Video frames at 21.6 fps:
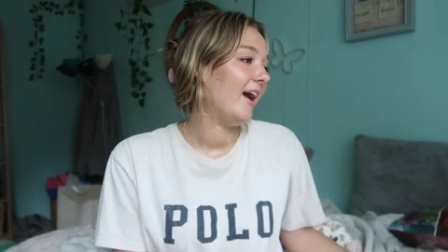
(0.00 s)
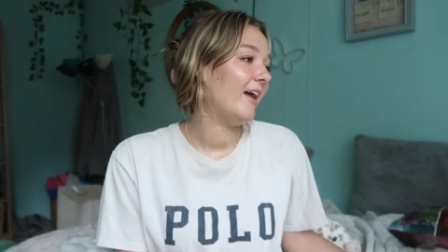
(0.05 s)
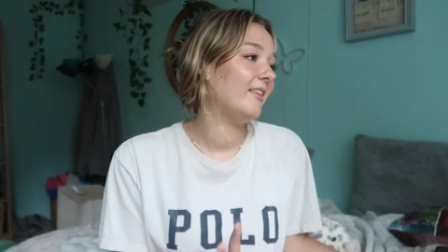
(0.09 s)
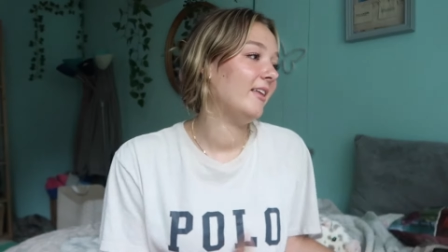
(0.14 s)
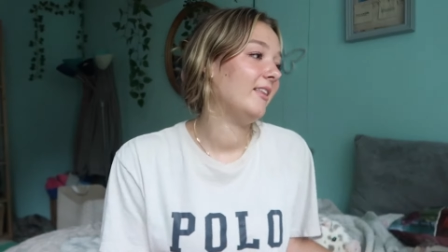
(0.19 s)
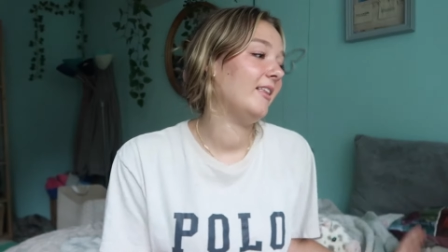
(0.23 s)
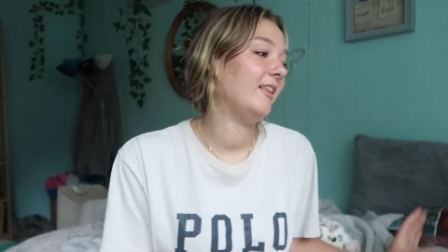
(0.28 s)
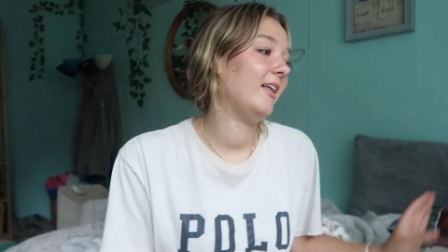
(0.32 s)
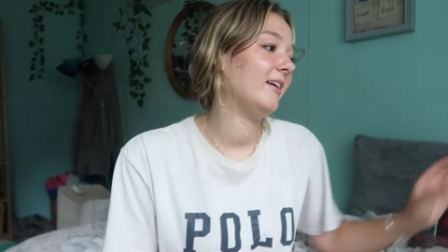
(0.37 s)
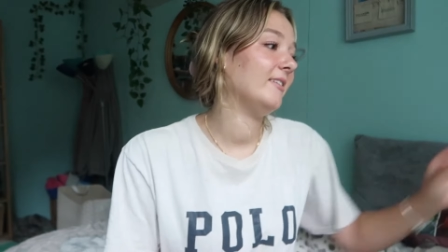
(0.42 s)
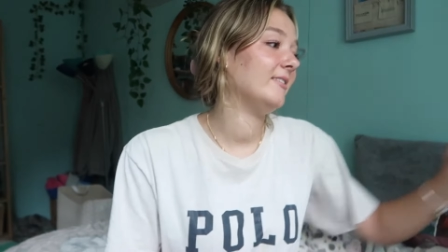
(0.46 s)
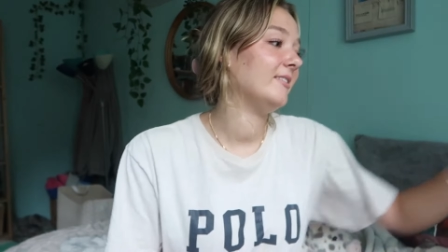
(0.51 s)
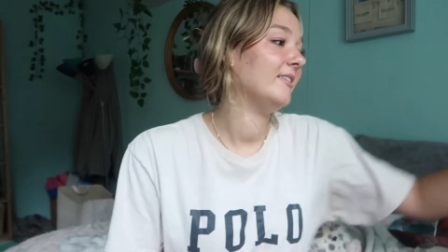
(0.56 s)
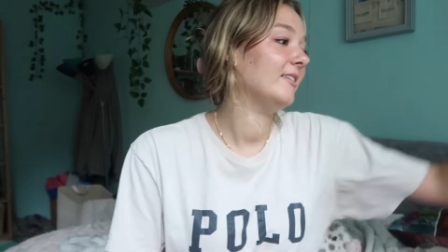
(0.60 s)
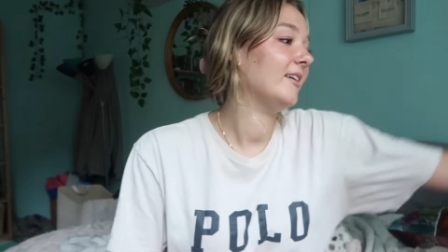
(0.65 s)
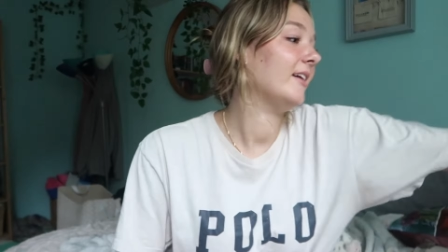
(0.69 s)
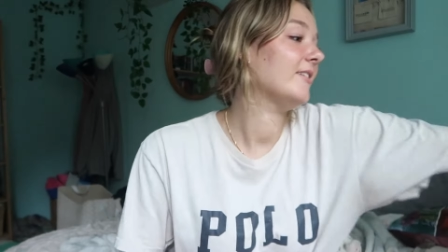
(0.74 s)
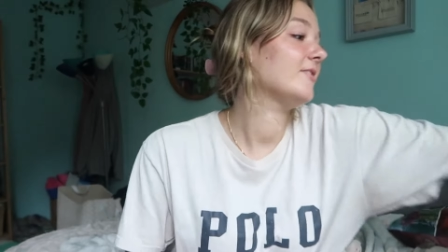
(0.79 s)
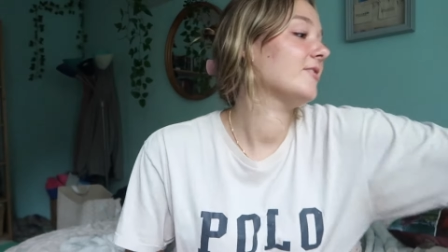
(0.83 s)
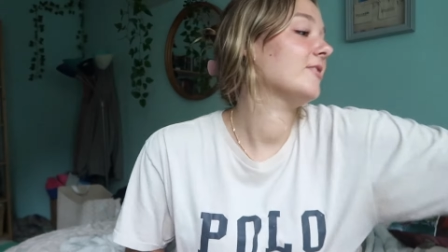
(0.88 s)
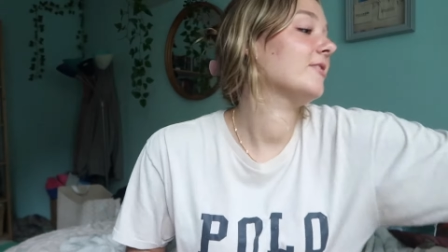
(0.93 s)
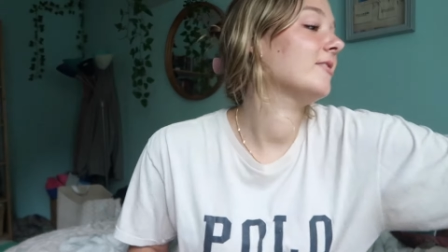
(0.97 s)
And then the last thing
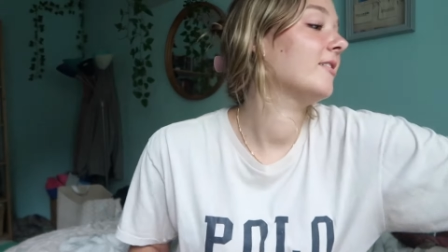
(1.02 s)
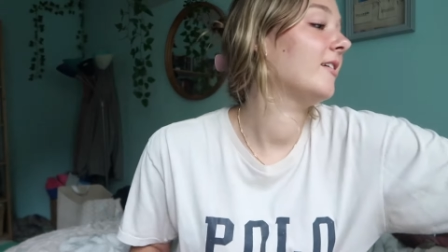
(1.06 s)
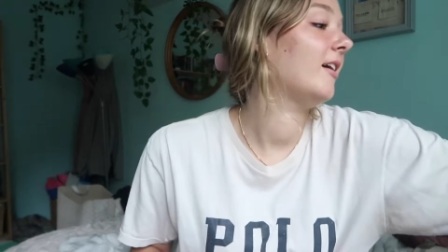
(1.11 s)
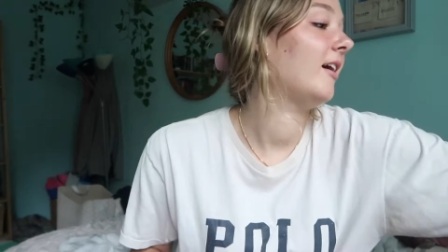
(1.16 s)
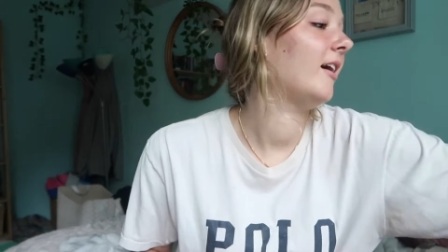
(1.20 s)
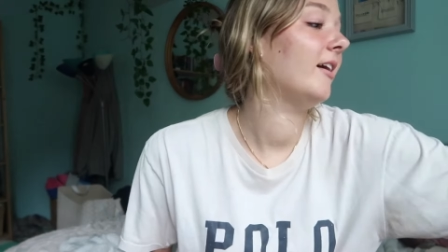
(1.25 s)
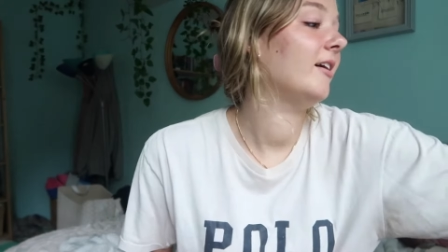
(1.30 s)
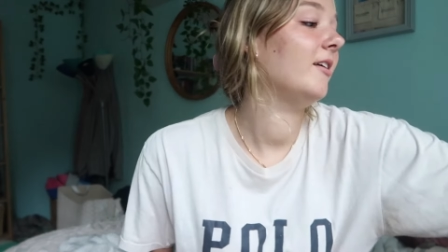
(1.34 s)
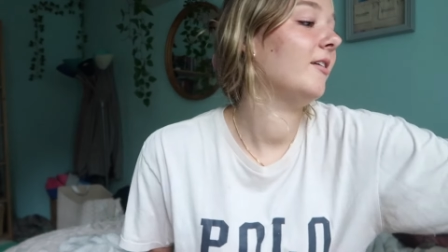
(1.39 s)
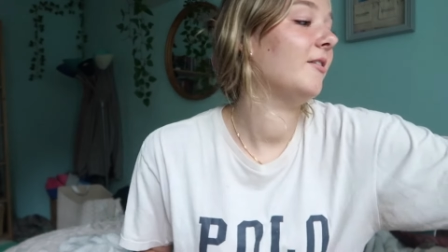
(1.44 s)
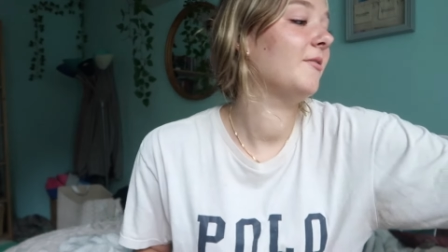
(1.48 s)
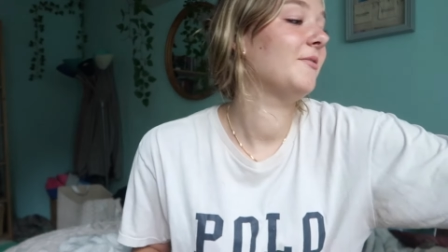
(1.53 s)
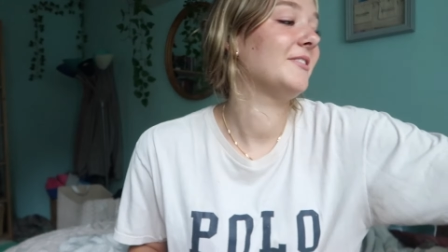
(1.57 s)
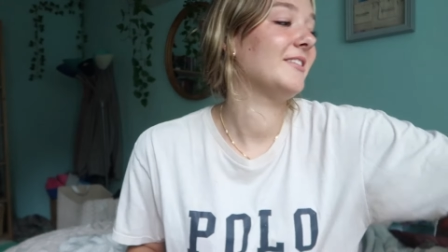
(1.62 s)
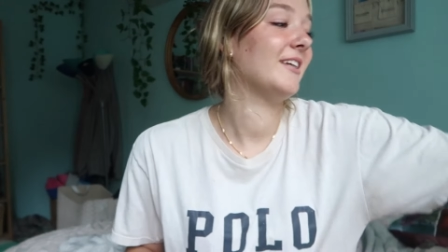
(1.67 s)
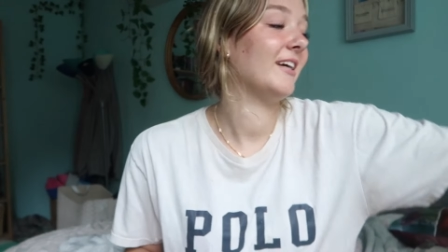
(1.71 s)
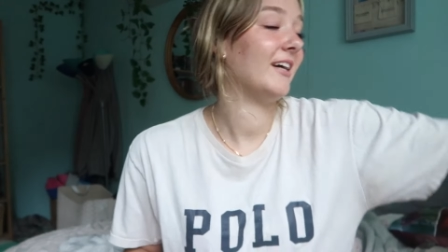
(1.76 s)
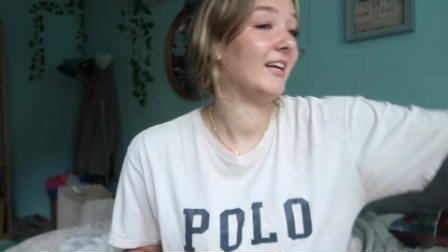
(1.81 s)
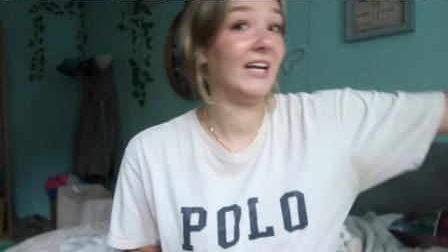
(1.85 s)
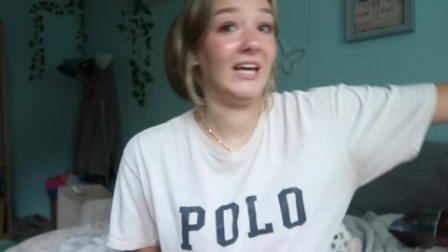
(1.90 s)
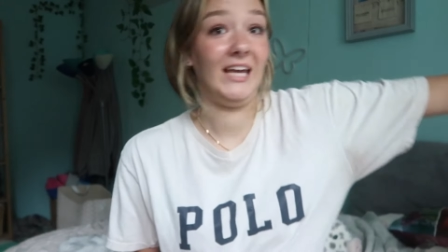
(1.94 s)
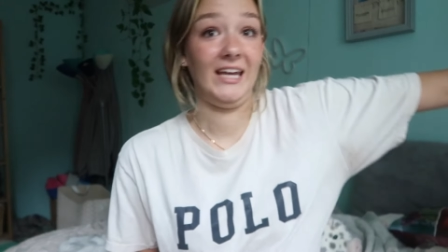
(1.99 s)
I just got was I
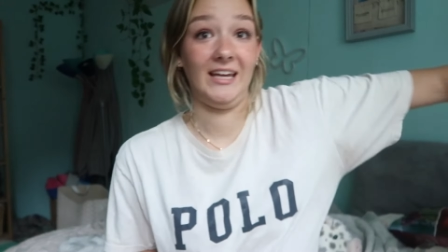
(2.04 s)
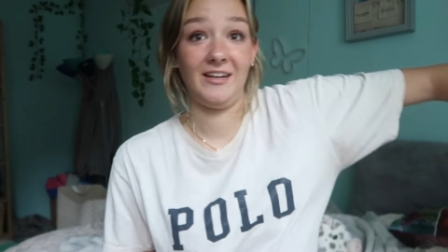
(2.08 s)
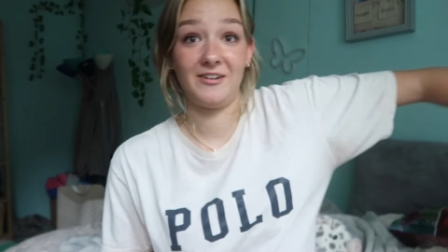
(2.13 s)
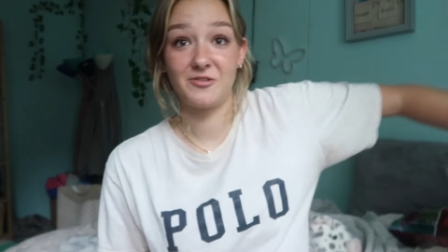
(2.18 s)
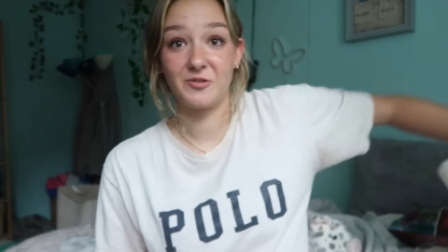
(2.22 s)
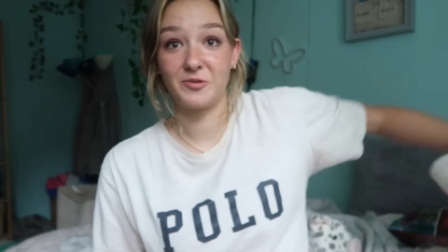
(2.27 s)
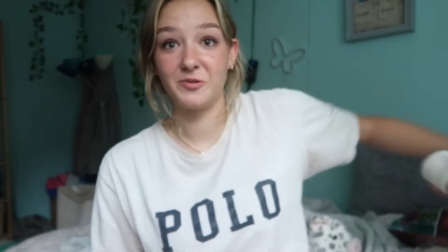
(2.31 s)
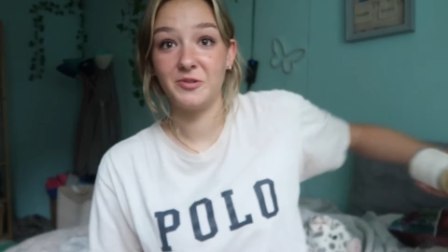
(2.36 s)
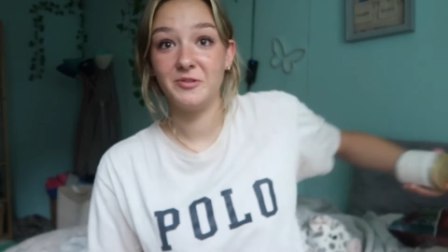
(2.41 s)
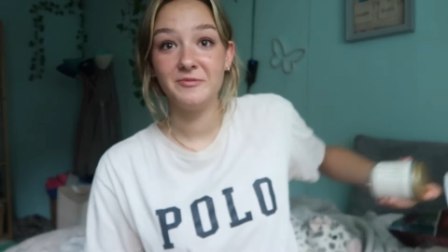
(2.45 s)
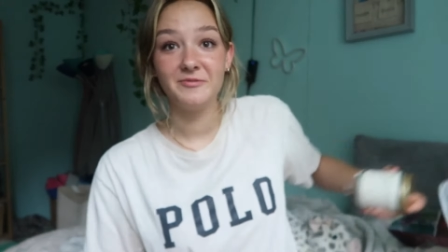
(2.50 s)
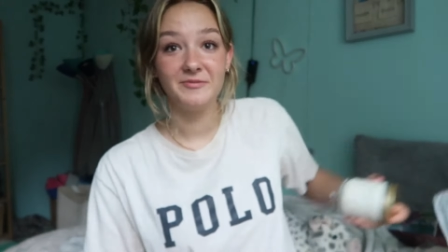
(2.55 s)
got a candle.